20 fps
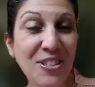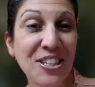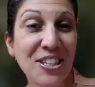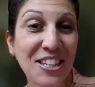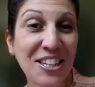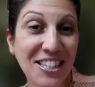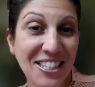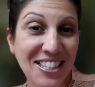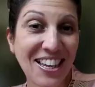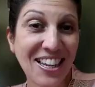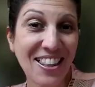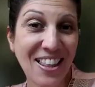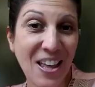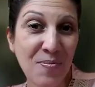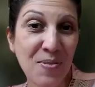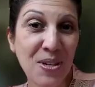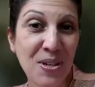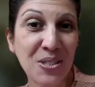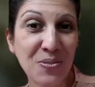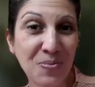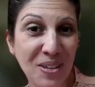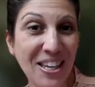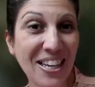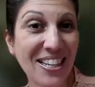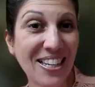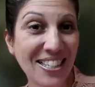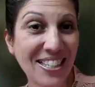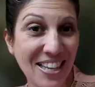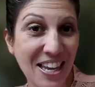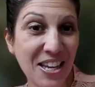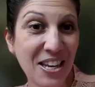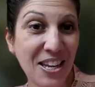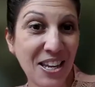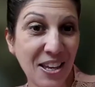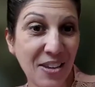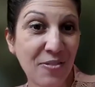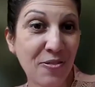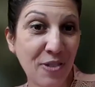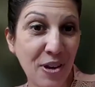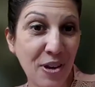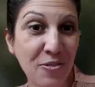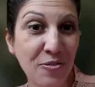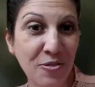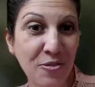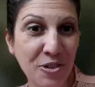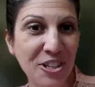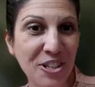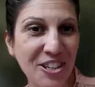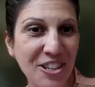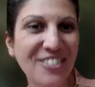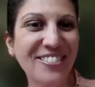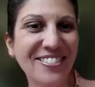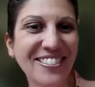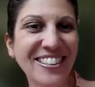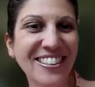was going to say that must be exciting and fun for you.